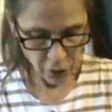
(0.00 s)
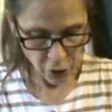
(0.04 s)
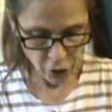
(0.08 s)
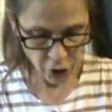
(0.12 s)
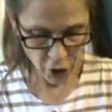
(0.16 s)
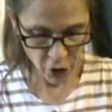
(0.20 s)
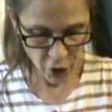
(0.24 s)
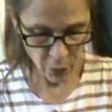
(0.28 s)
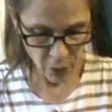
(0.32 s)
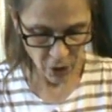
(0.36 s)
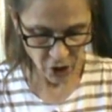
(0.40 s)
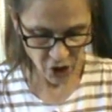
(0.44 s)
The
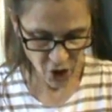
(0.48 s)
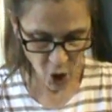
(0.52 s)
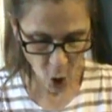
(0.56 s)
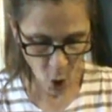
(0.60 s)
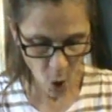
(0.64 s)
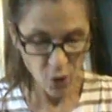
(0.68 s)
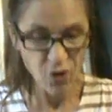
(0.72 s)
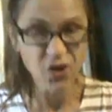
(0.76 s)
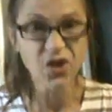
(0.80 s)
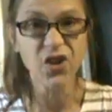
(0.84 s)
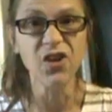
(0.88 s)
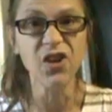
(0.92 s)
two were
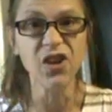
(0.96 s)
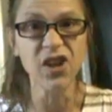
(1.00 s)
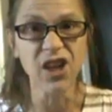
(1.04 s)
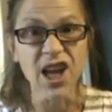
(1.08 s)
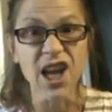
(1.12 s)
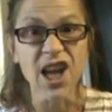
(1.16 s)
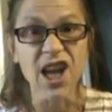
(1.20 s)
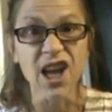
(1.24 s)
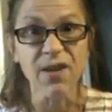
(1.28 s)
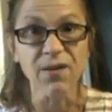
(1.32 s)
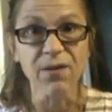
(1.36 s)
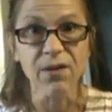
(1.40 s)
told to
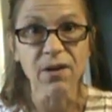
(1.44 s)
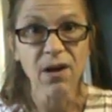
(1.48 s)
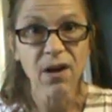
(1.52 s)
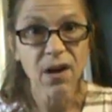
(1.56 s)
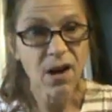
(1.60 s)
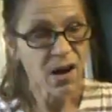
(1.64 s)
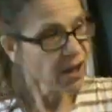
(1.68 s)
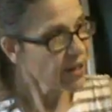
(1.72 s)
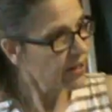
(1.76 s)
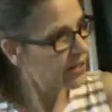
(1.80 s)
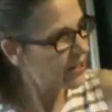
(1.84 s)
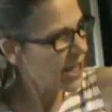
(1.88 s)
leave.
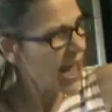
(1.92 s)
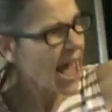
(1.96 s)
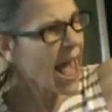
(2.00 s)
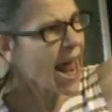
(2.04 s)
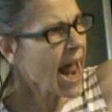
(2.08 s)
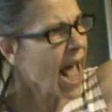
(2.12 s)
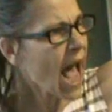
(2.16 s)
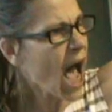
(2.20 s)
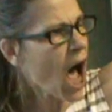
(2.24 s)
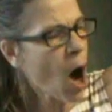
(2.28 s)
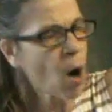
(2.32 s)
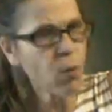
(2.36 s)
Get
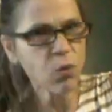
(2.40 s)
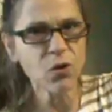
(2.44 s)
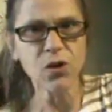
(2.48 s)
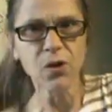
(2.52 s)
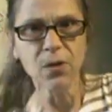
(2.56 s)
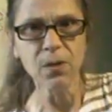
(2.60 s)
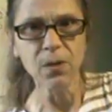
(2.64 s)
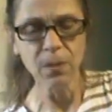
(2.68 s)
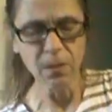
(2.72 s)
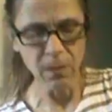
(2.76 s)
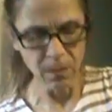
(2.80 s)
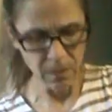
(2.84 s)

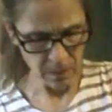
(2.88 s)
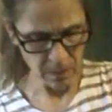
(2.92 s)
out!